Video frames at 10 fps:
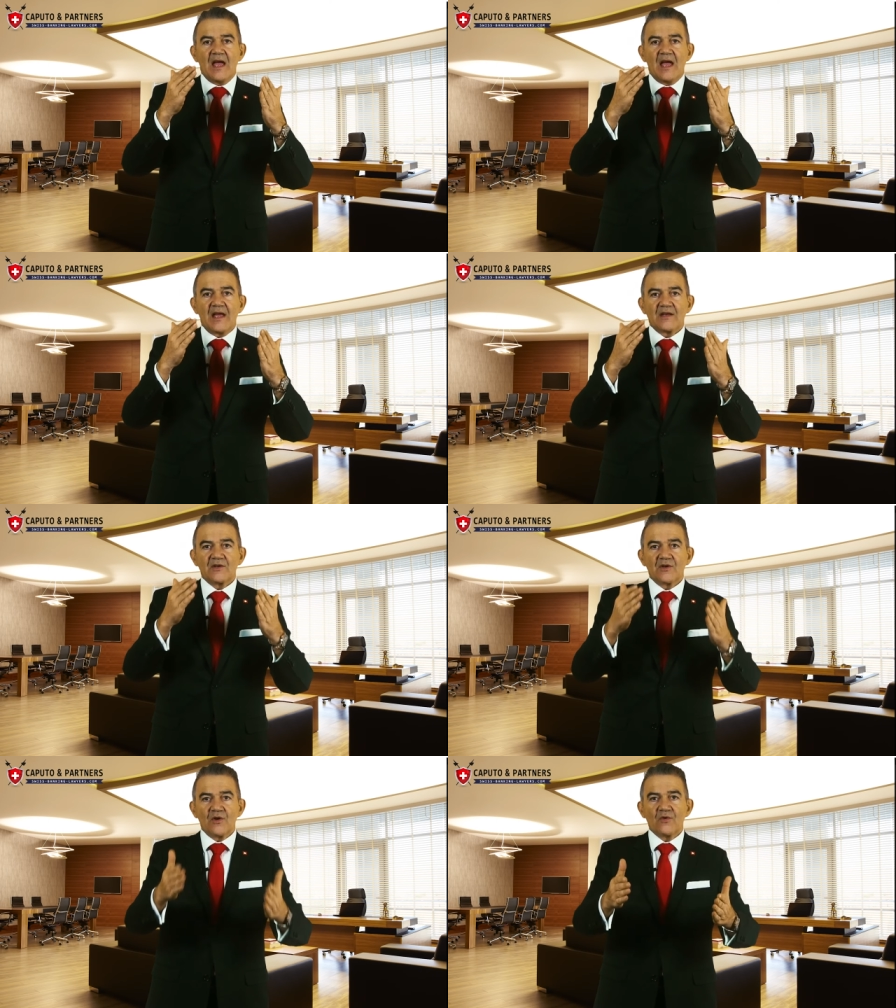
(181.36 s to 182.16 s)
I
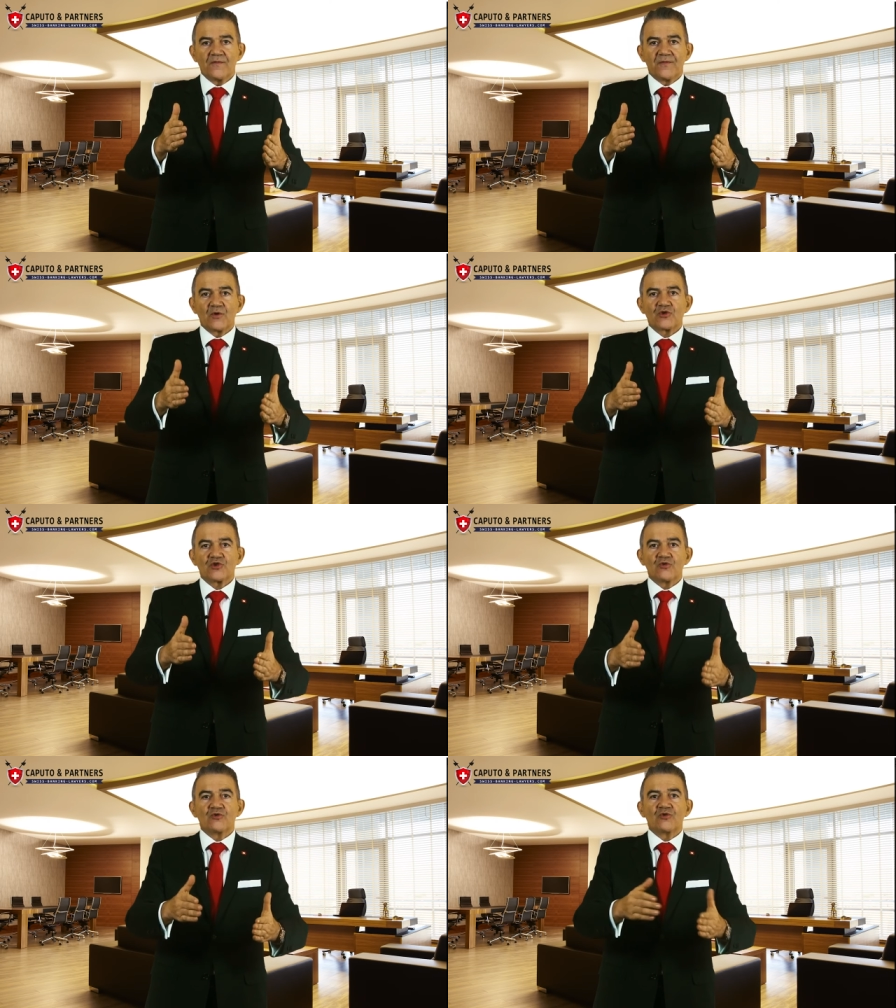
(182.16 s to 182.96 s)
know for
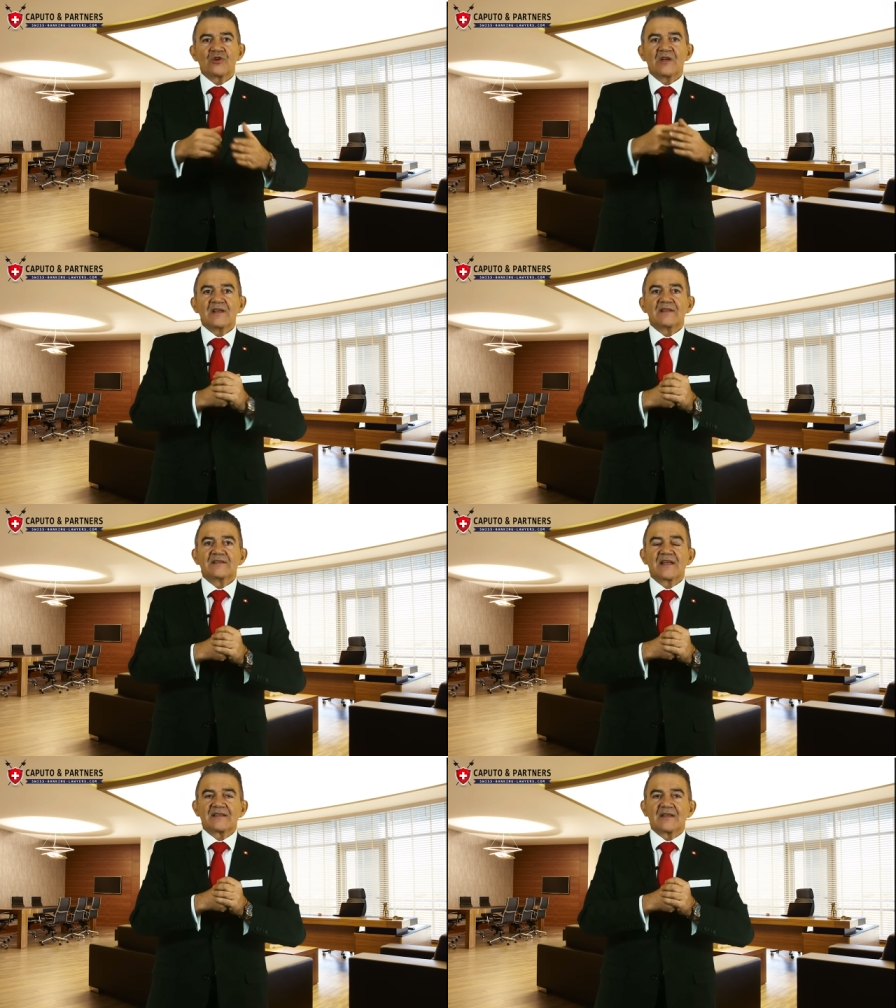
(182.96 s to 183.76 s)
sure
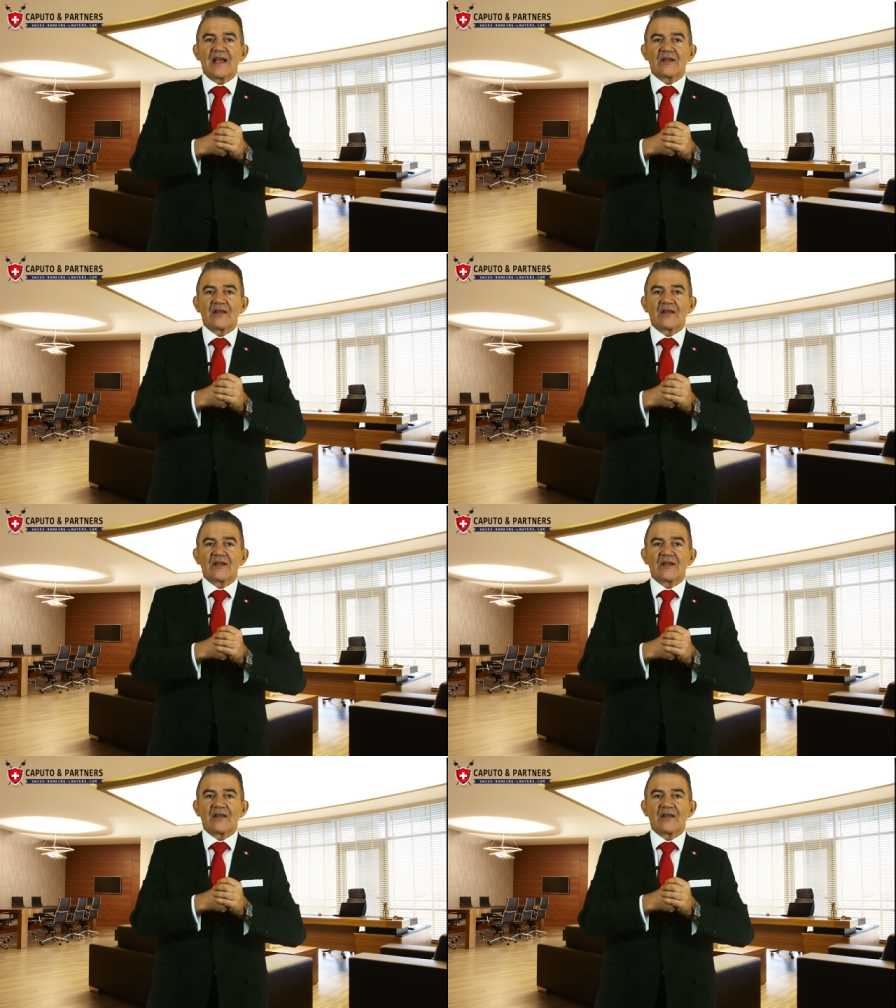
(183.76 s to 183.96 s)
that the